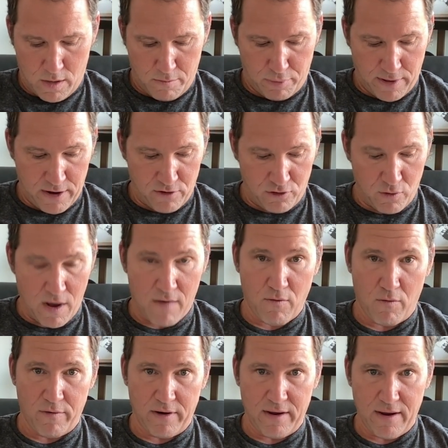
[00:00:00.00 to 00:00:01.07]
players you have
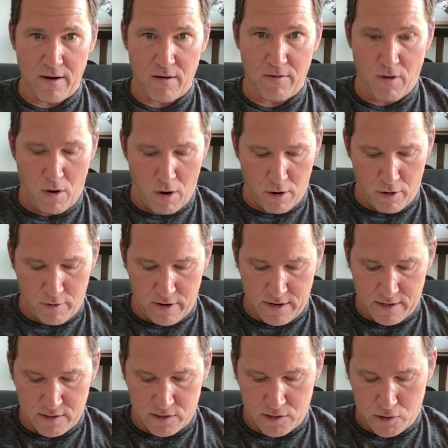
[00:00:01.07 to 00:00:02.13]
over here, the harder it
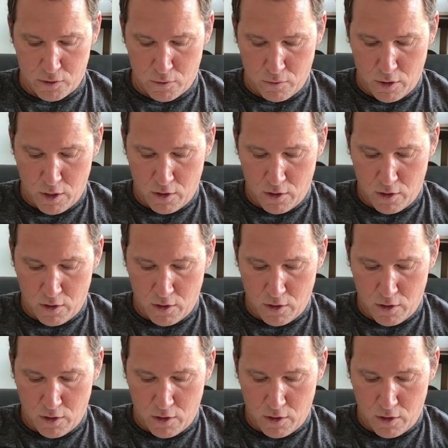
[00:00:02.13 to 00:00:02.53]
is to